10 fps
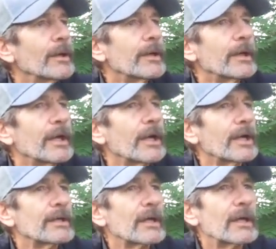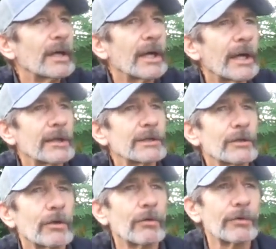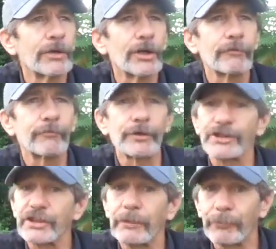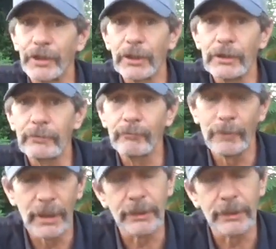And I had to go there for something that